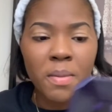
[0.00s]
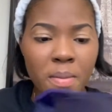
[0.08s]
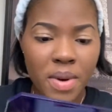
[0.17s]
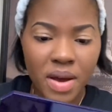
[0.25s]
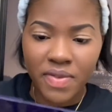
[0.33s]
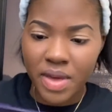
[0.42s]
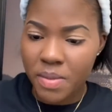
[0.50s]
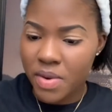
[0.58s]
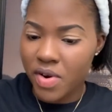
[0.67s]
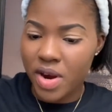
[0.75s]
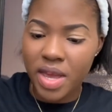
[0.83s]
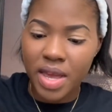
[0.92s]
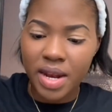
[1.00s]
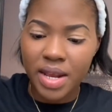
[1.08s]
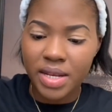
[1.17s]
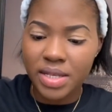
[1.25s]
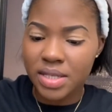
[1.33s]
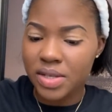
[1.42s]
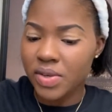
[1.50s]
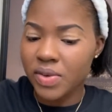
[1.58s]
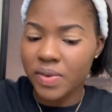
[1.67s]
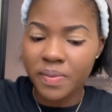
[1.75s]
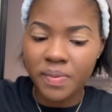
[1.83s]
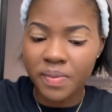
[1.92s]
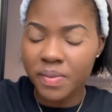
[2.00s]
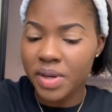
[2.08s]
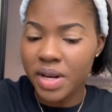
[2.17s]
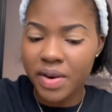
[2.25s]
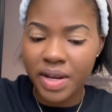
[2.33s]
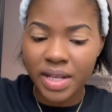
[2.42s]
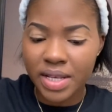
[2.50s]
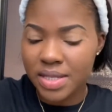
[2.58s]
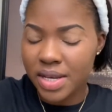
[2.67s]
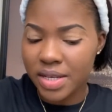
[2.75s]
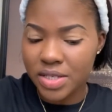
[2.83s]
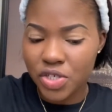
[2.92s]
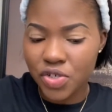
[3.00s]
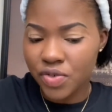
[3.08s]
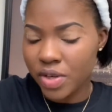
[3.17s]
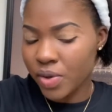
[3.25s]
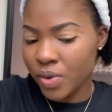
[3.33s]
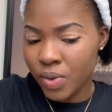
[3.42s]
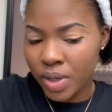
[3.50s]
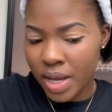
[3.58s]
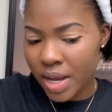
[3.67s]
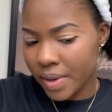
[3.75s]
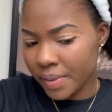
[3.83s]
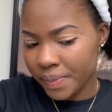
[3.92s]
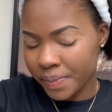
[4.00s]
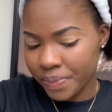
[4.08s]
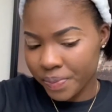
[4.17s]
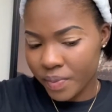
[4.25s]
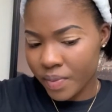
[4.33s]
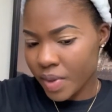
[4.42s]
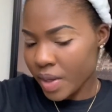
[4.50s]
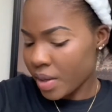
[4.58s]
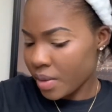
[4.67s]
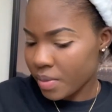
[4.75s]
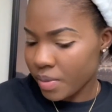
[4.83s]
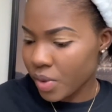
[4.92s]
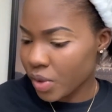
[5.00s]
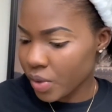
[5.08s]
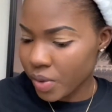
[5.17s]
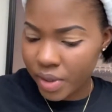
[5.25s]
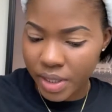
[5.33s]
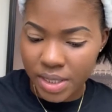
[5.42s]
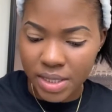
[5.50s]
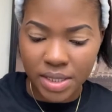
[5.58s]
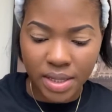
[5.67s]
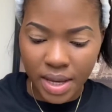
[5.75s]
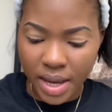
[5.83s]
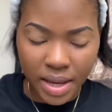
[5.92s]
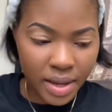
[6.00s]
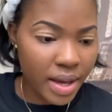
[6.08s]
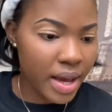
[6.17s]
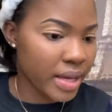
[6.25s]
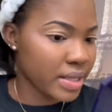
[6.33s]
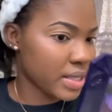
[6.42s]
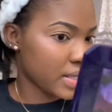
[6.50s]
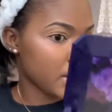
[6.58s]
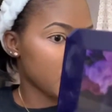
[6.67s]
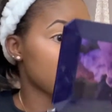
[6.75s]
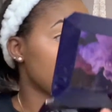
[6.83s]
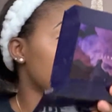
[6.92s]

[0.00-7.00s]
Father Mary and I this, you know, my director said I strain all along. But now where you say, I see, so